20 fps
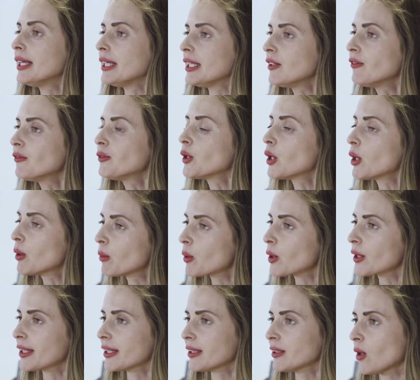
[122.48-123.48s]
If you're
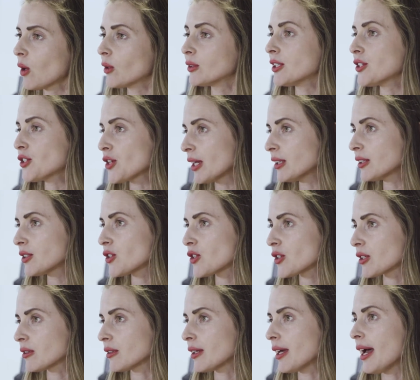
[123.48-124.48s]
working on a
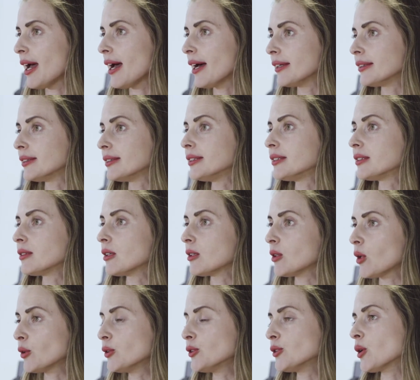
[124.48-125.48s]
challenging and
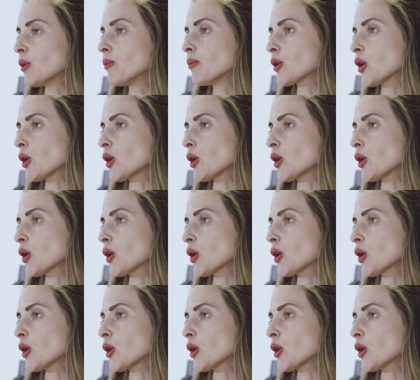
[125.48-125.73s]
long-term